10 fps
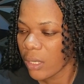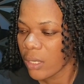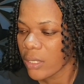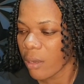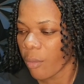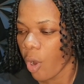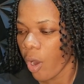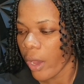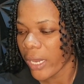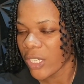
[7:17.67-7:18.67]
some
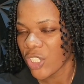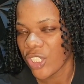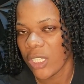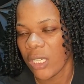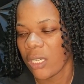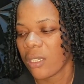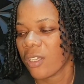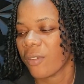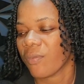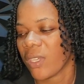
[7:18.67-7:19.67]
oil
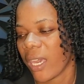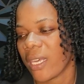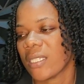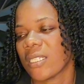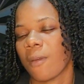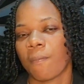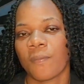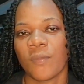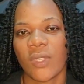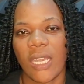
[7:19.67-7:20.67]
sheen, yes,
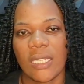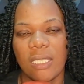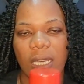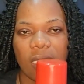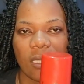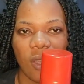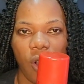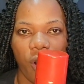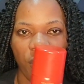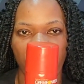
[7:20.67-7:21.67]
it is the
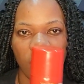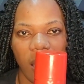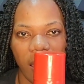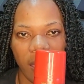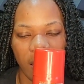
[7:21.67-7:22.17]
Argan Oil.